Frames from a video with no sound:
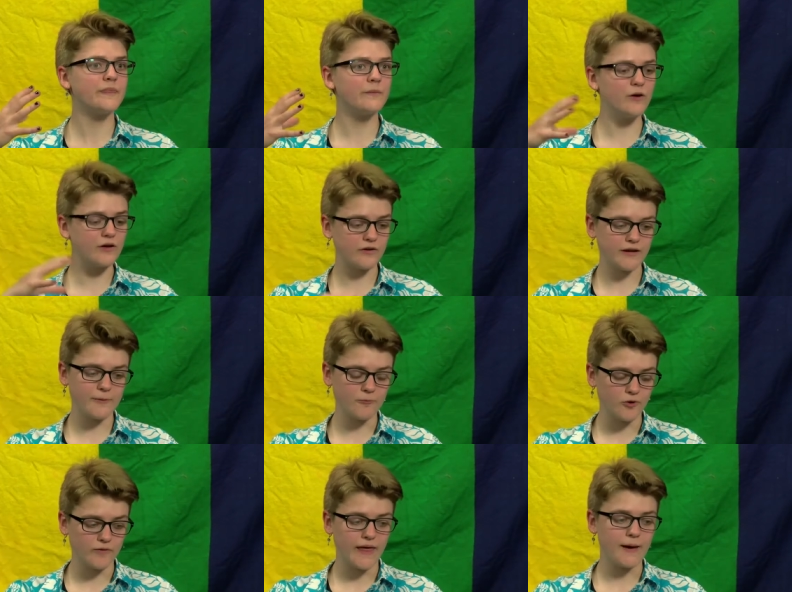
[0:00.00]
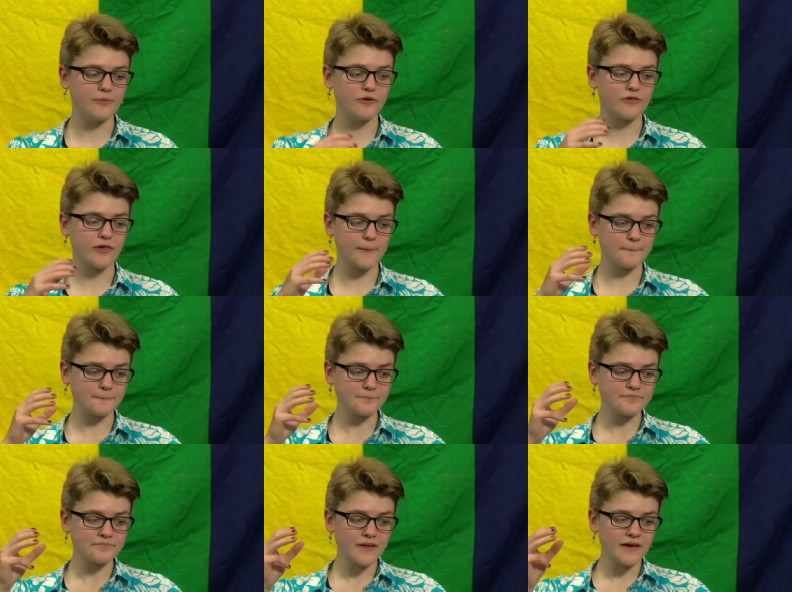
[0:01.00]
we could get more of that, but it's like,
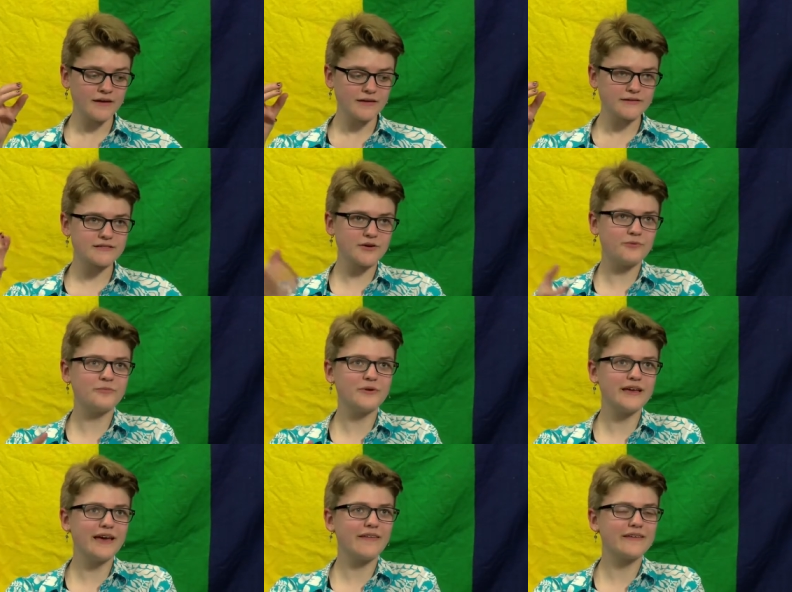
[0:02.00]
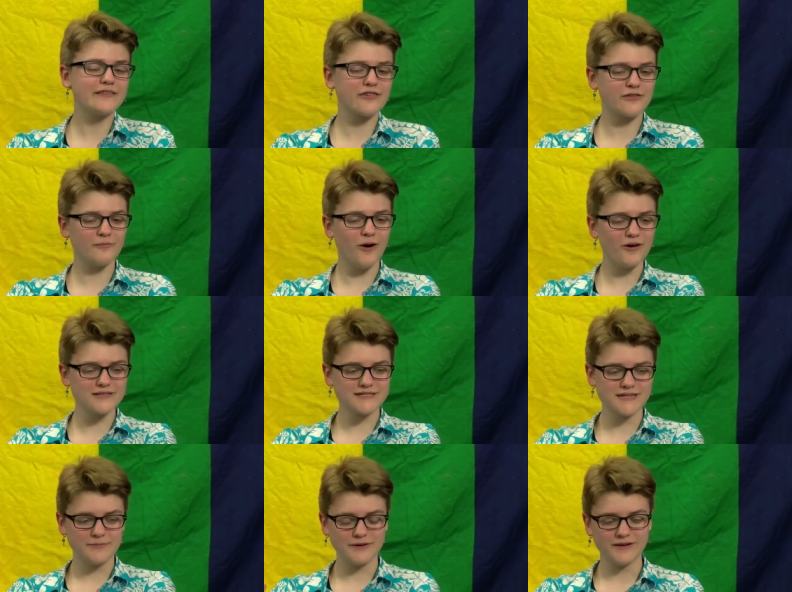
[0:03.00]
so we get like this small
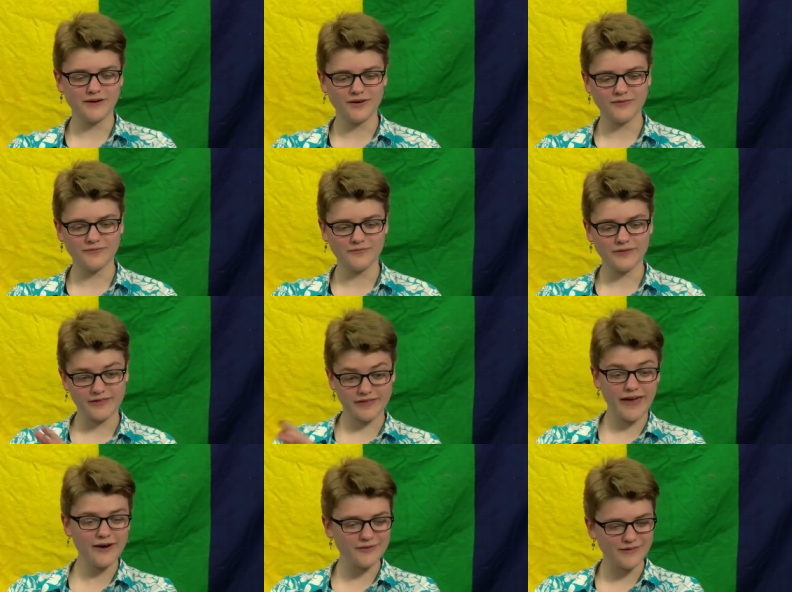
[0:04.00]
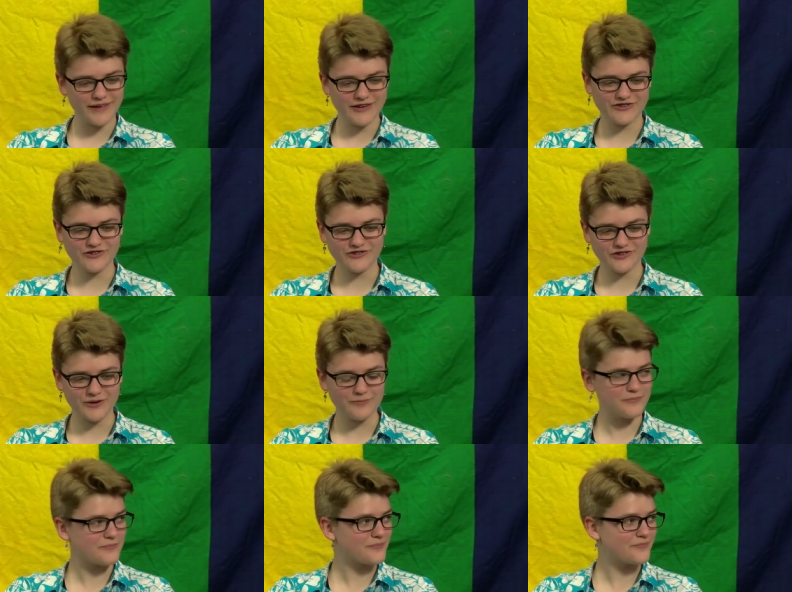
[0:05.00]
snippet of this gay relationship. So
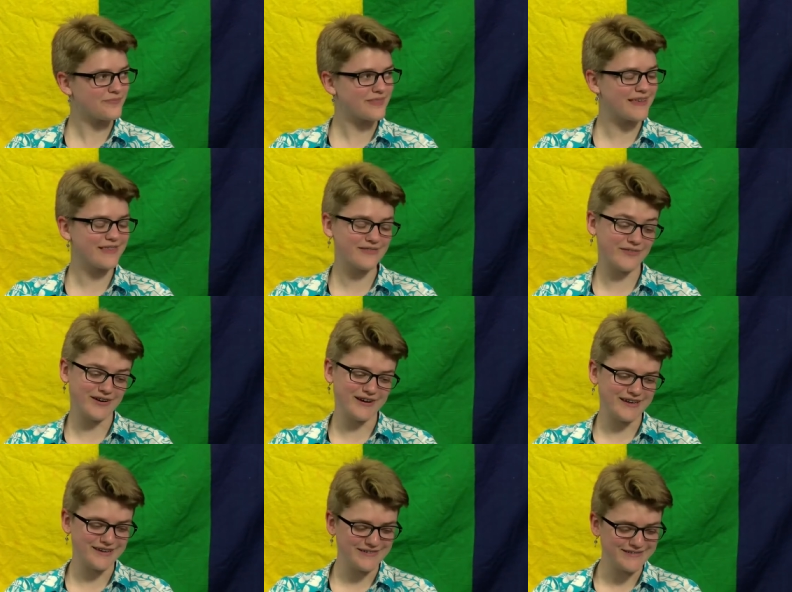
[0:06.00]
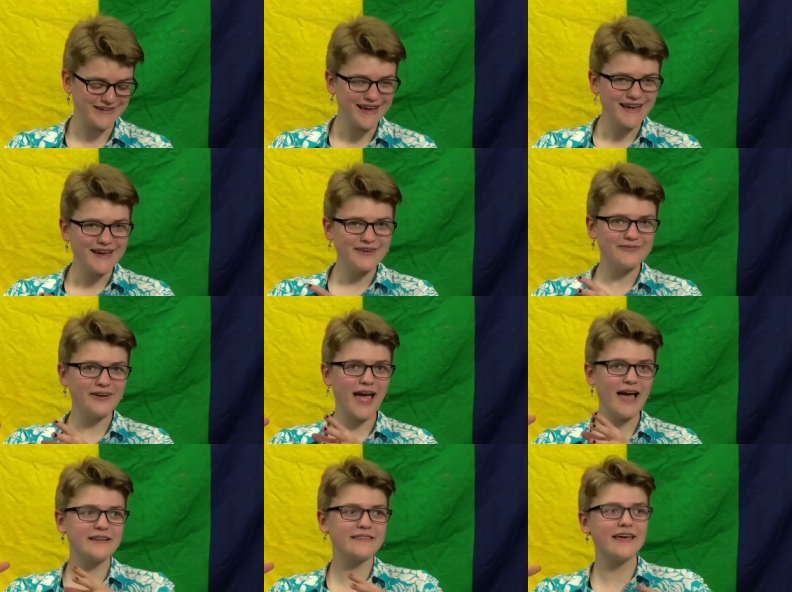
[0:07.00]
cute. It's very cute
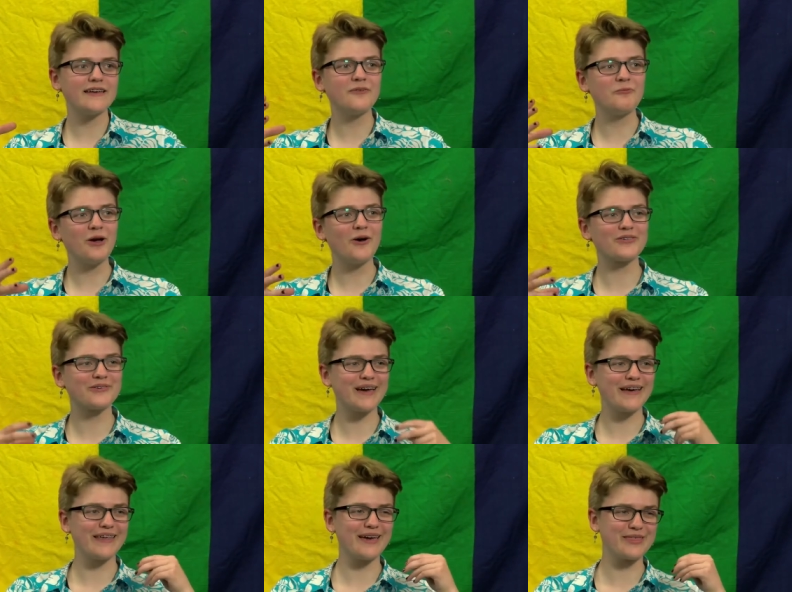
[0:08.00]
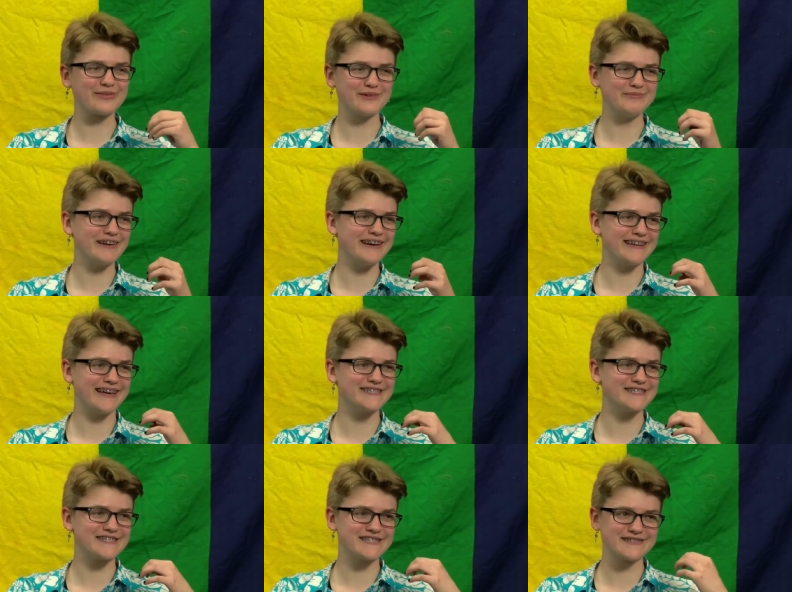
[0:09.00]
and then we also get like a three minute
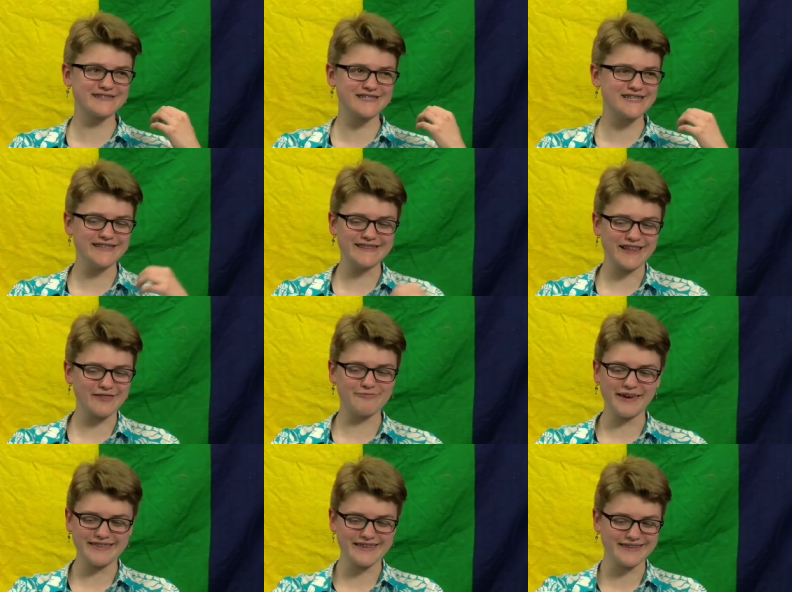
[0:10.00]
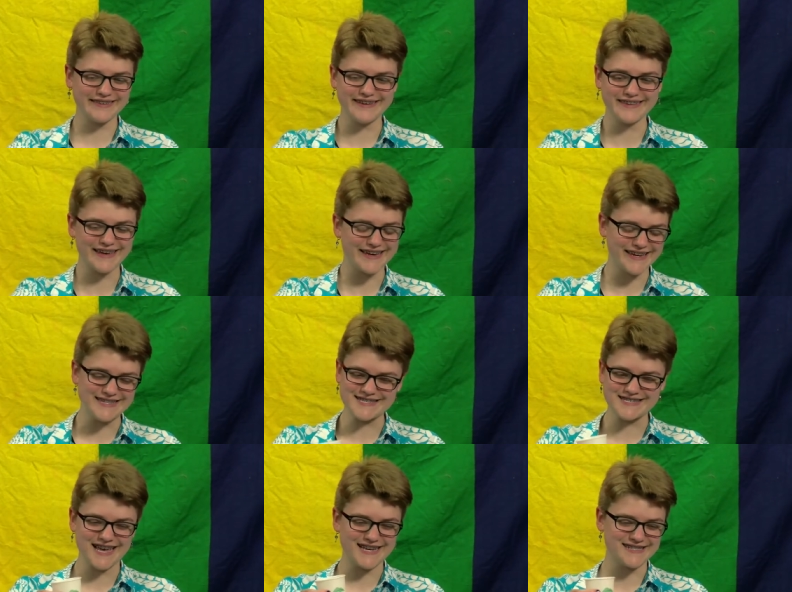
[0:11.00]
dance scene that's basically like
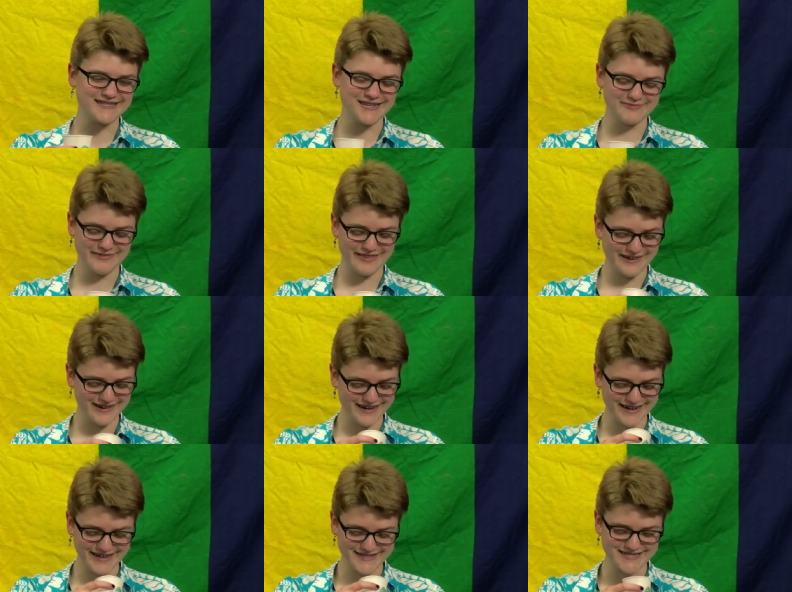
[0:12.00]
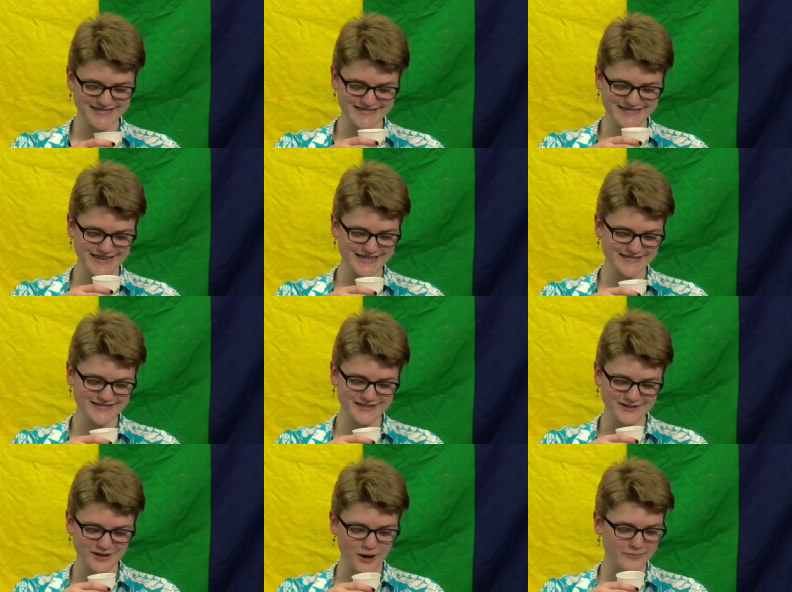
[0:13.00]
incest. I'm sorry, it's incest.
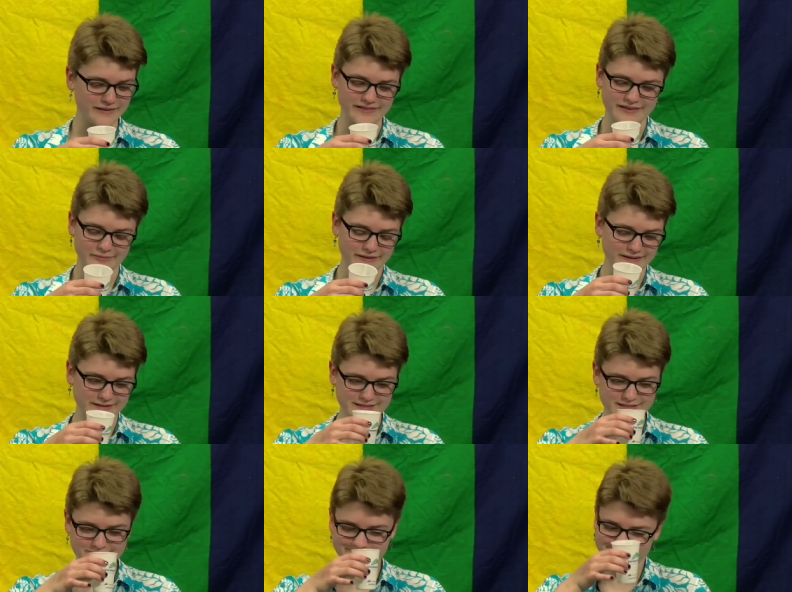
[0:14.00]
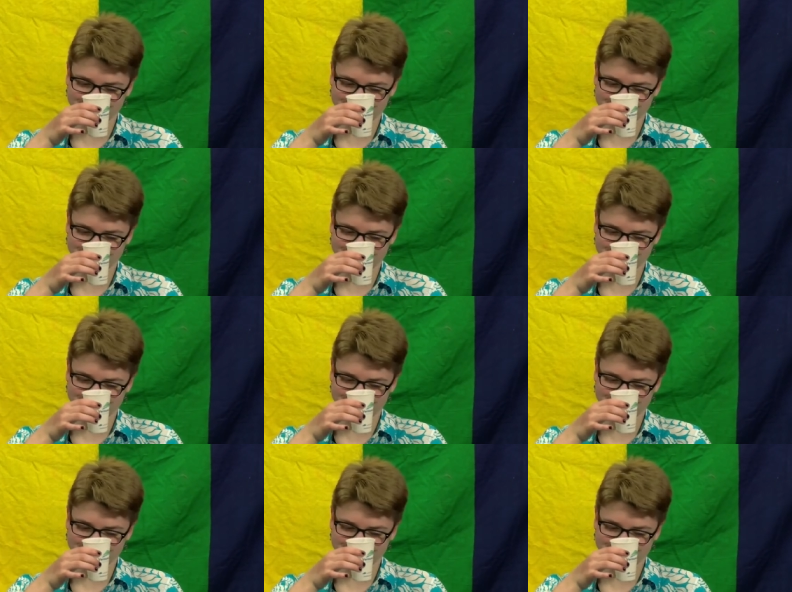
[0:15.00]
They're adopted siblings. Yeah,